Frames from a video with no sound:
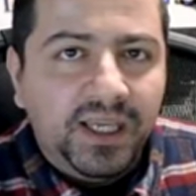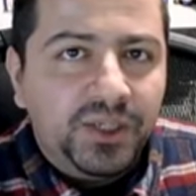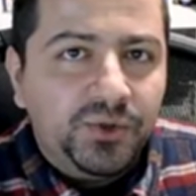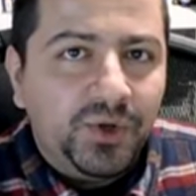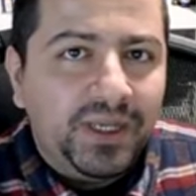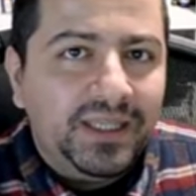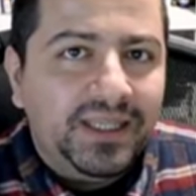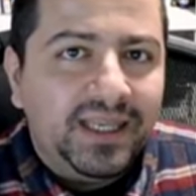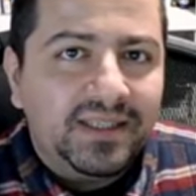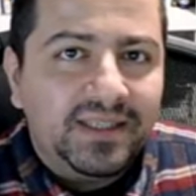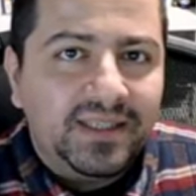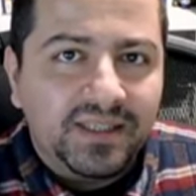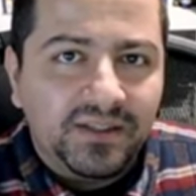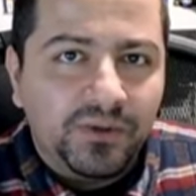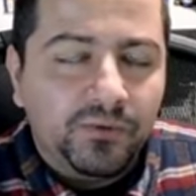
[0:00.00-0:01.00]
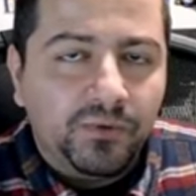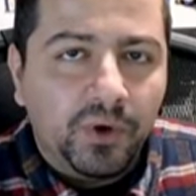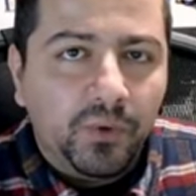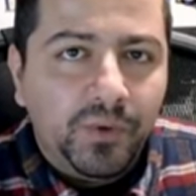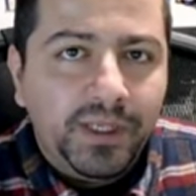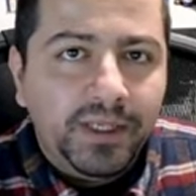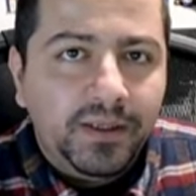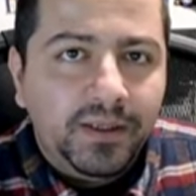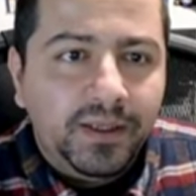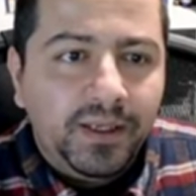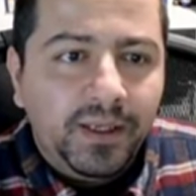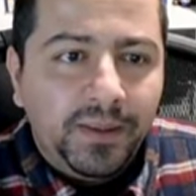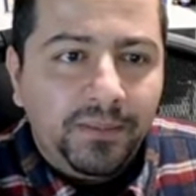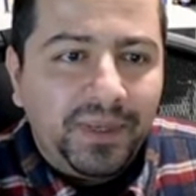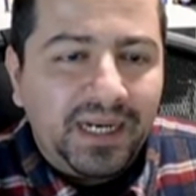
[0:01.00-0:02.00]
Trade desk is growing,
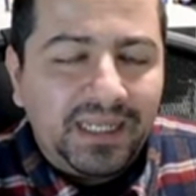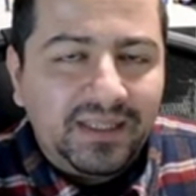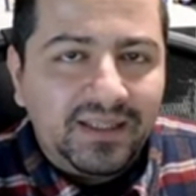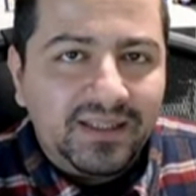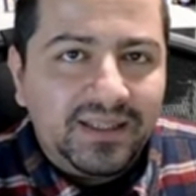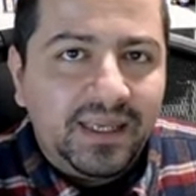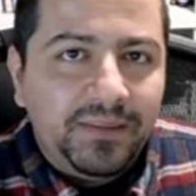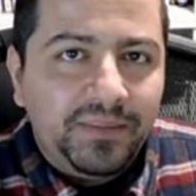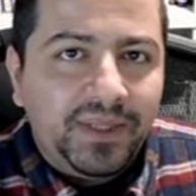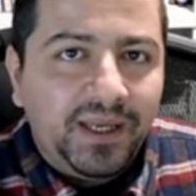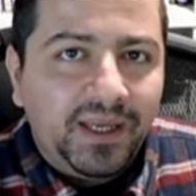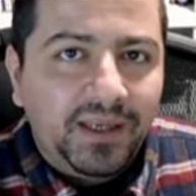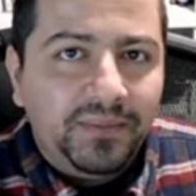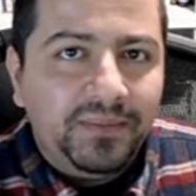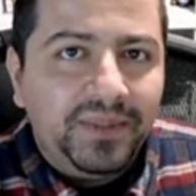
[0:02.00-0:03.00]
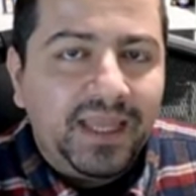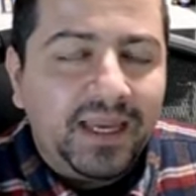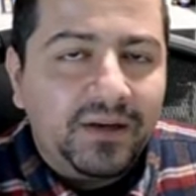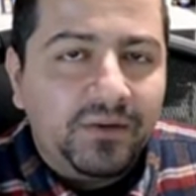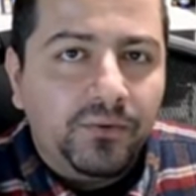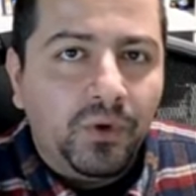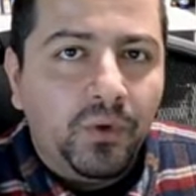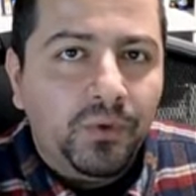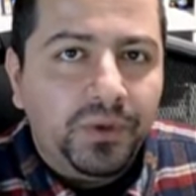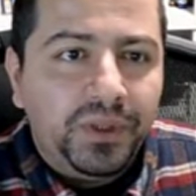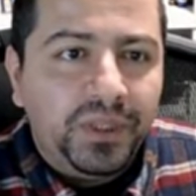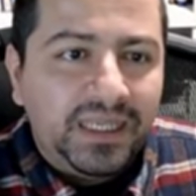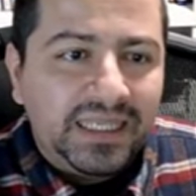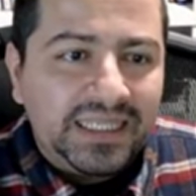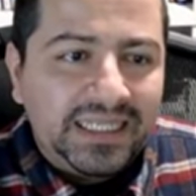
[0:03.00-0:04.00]
but at the same time, that
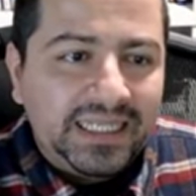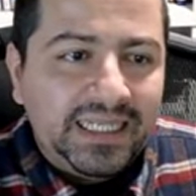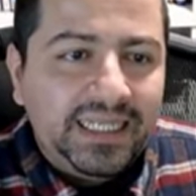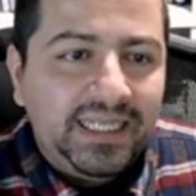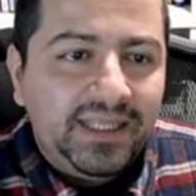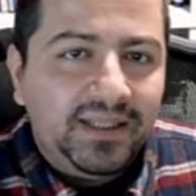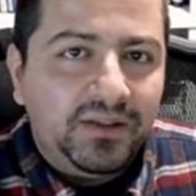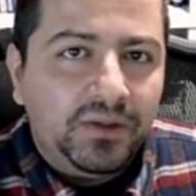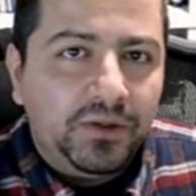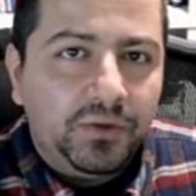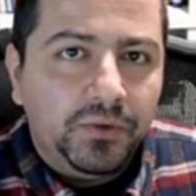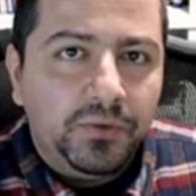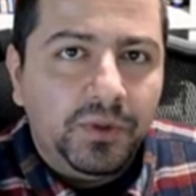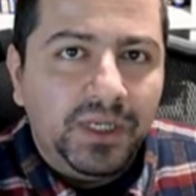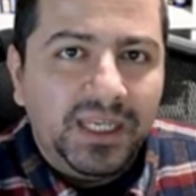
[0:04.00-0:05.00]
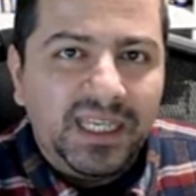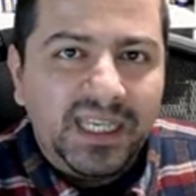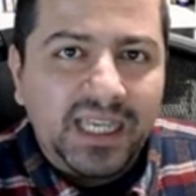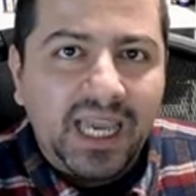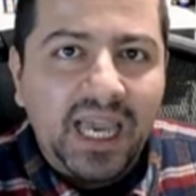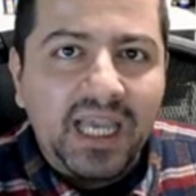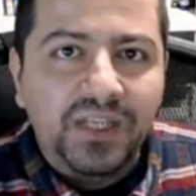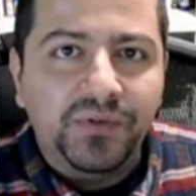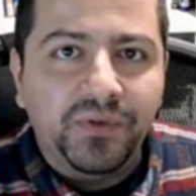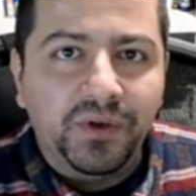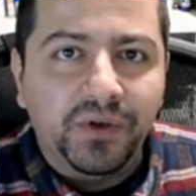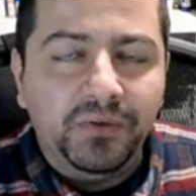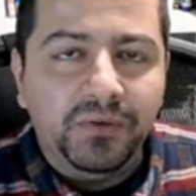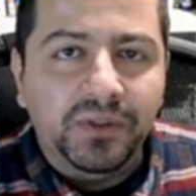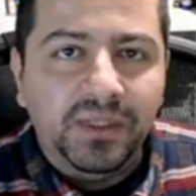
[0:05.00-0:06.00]
growth is leading to cash
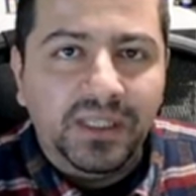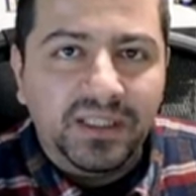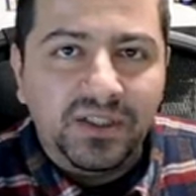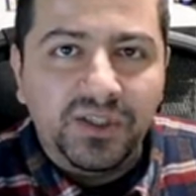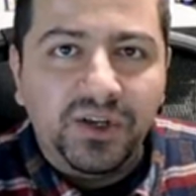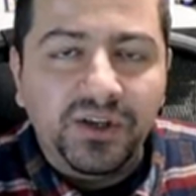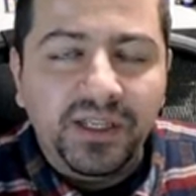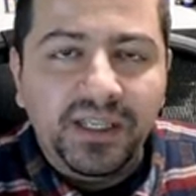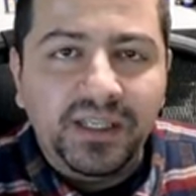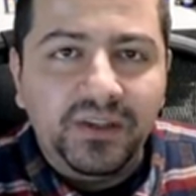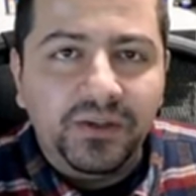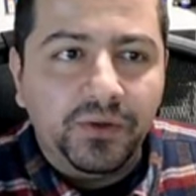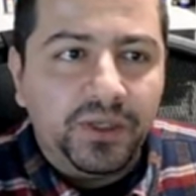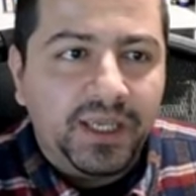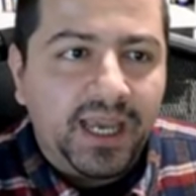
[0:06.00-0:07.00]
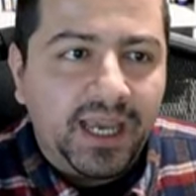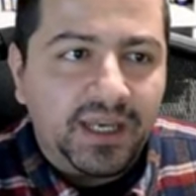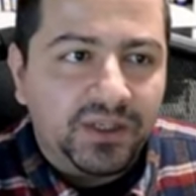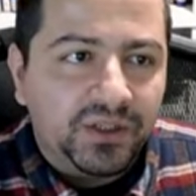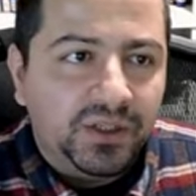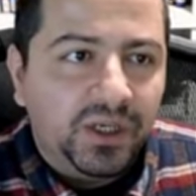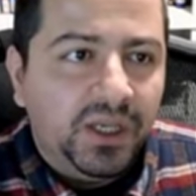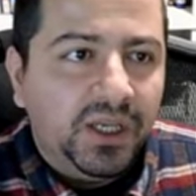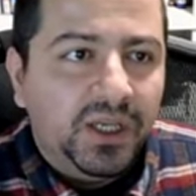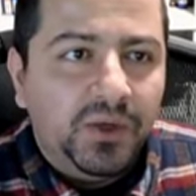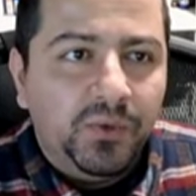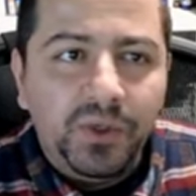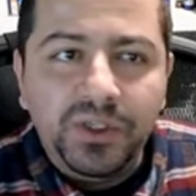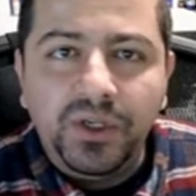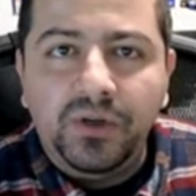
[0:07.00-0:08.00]
flow. It's turning into cash,
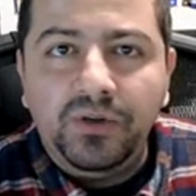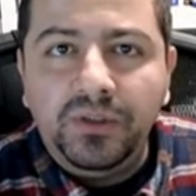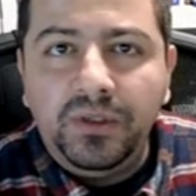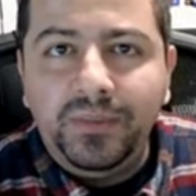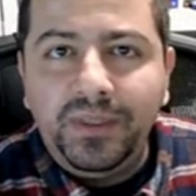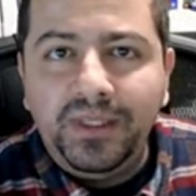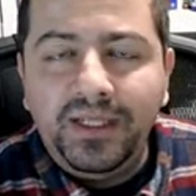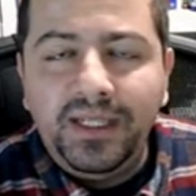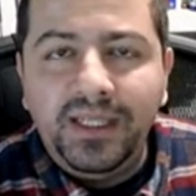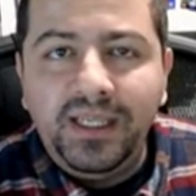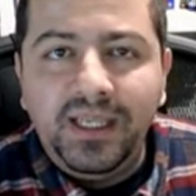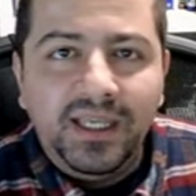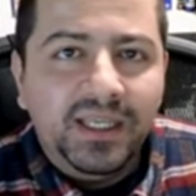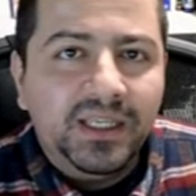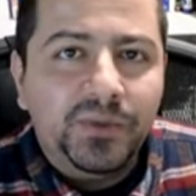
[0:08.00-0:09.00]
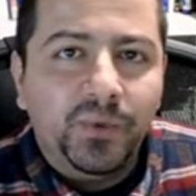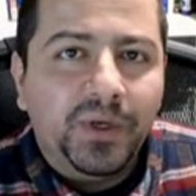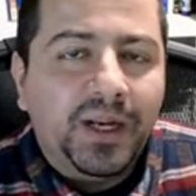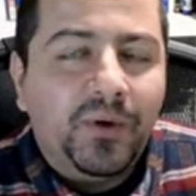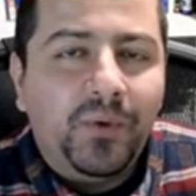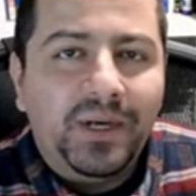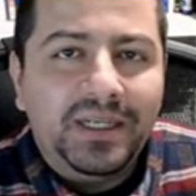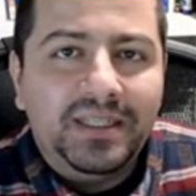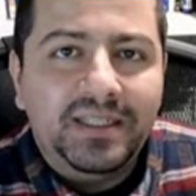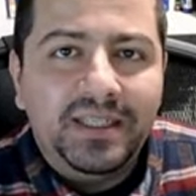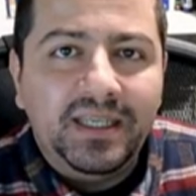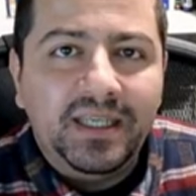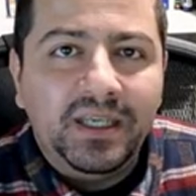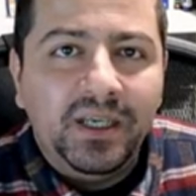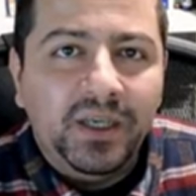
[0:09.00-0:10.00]
which ultimately is what I want to
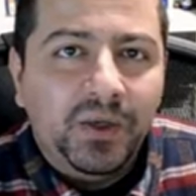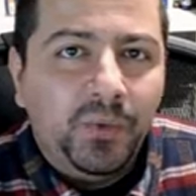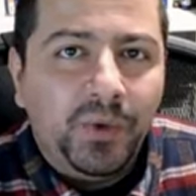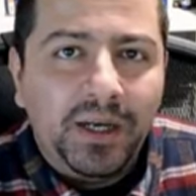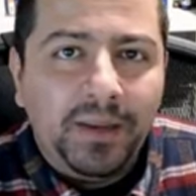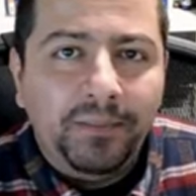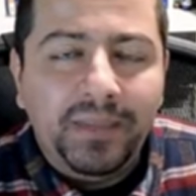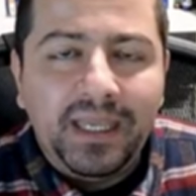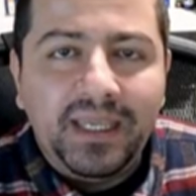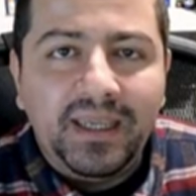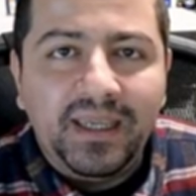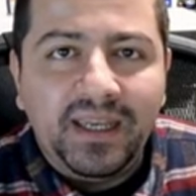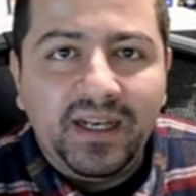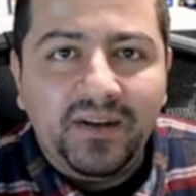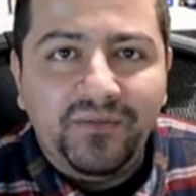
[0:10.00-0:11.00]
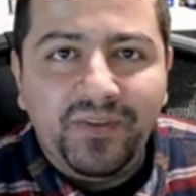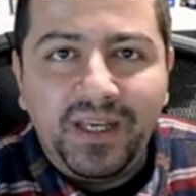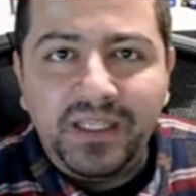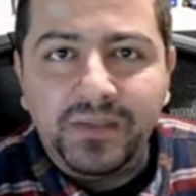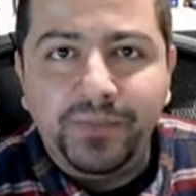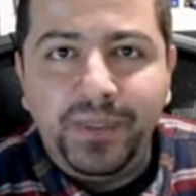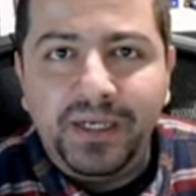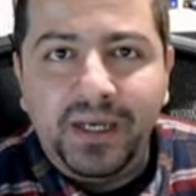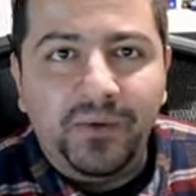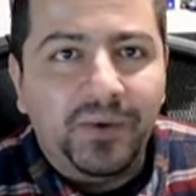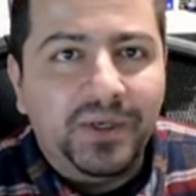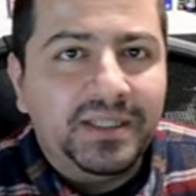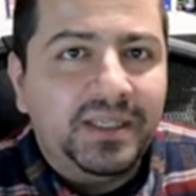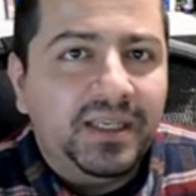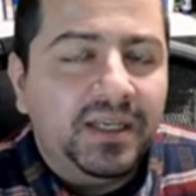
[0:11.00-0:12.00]
see when I'm making an investment. I
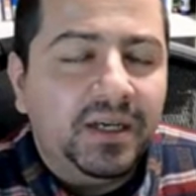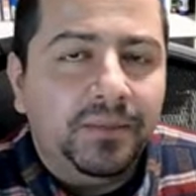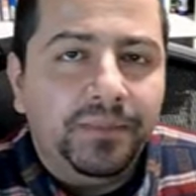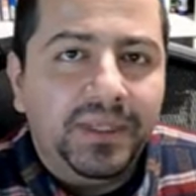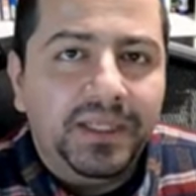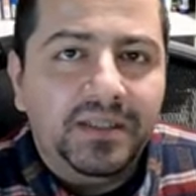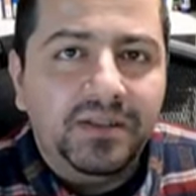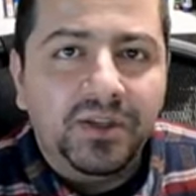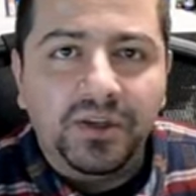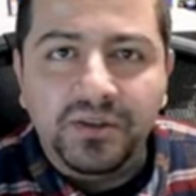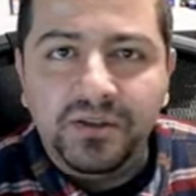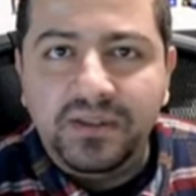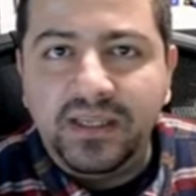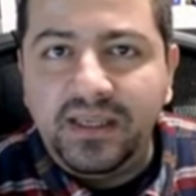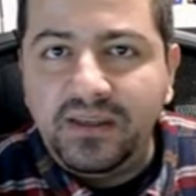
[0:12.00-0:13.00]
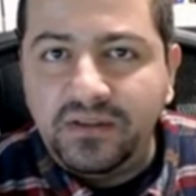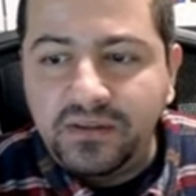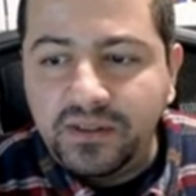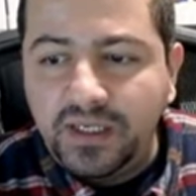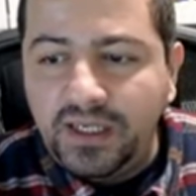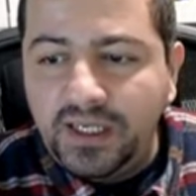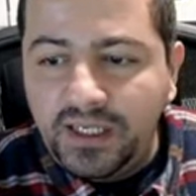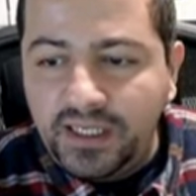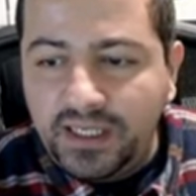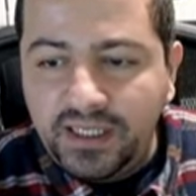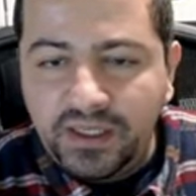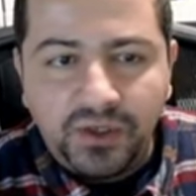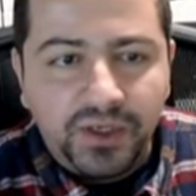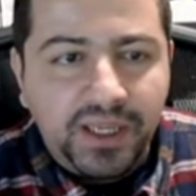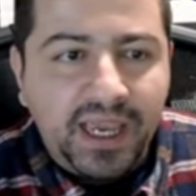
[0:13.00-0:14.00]
want to see companies turn sales
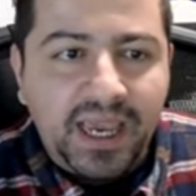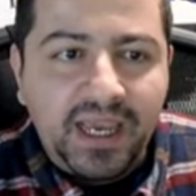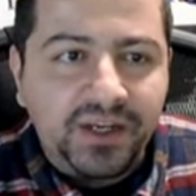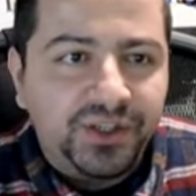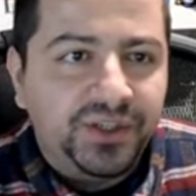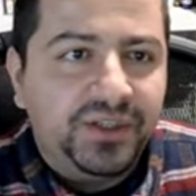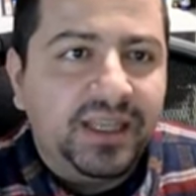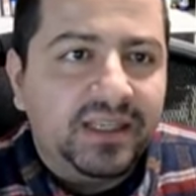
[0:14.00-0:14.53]
into cash.